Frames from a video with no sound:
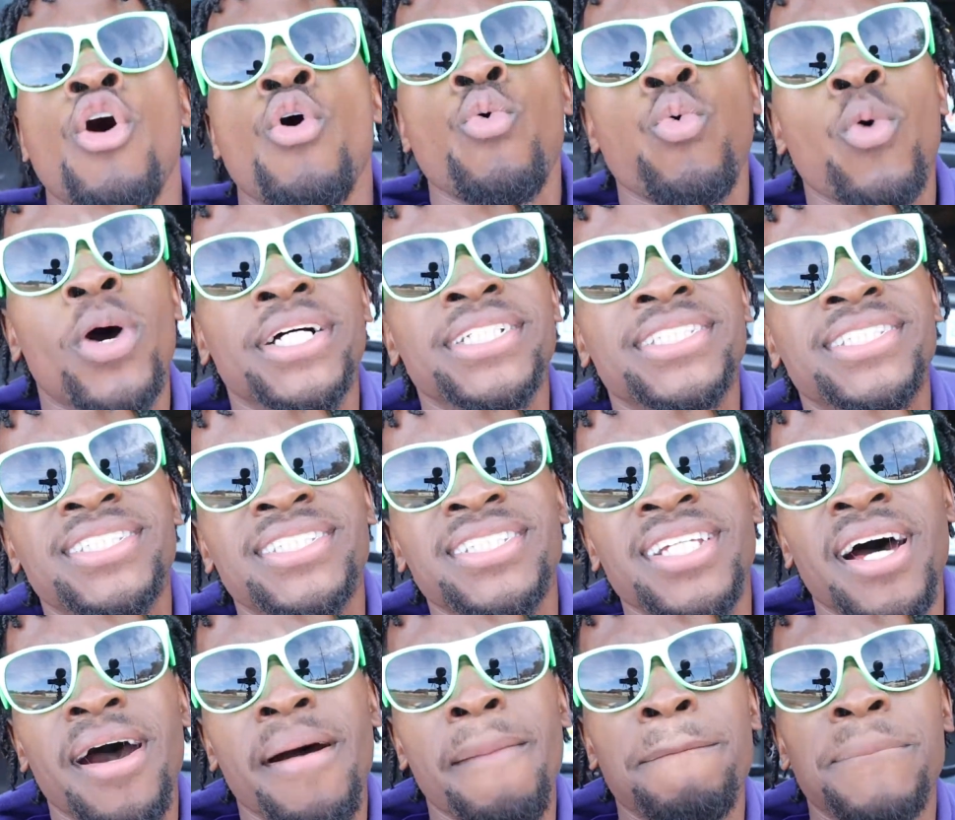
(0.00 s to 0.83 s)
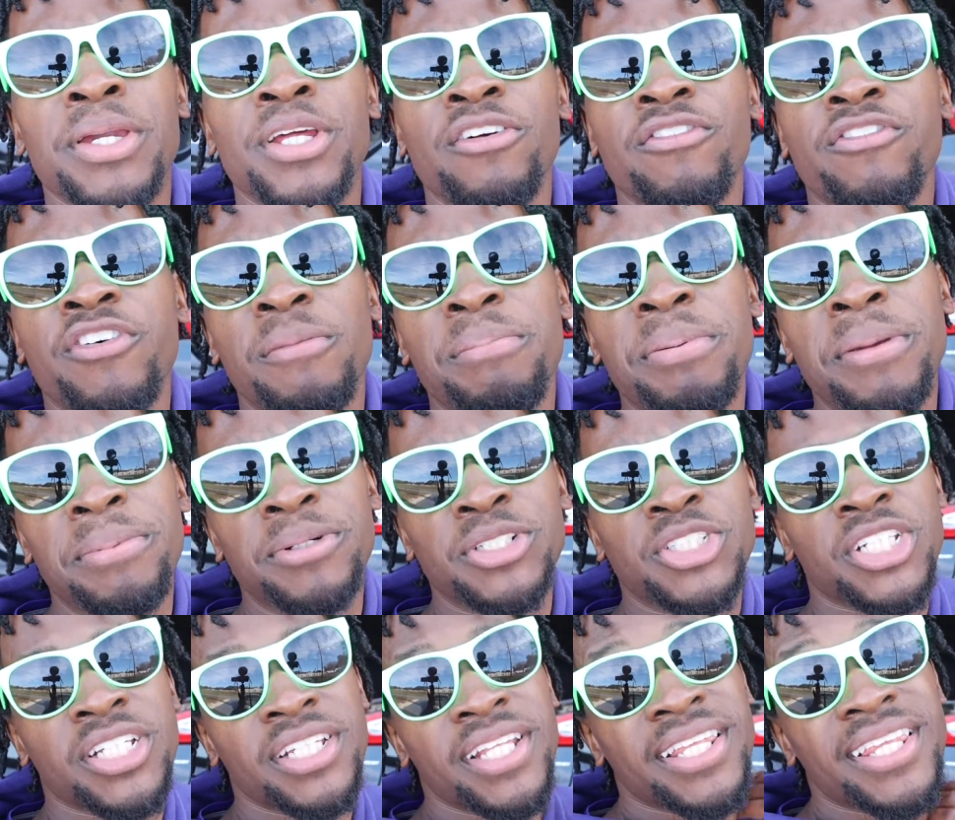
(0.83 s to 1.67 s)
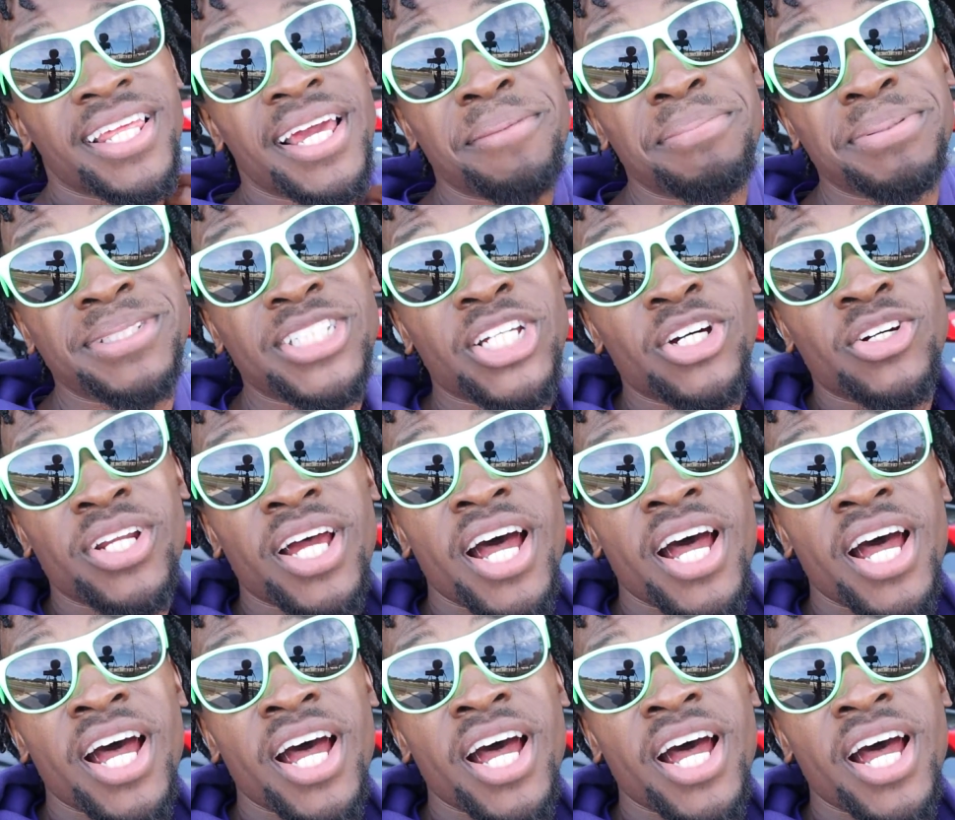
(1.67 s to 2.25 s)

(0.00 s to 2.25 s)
What's up, beautiful people, to another episode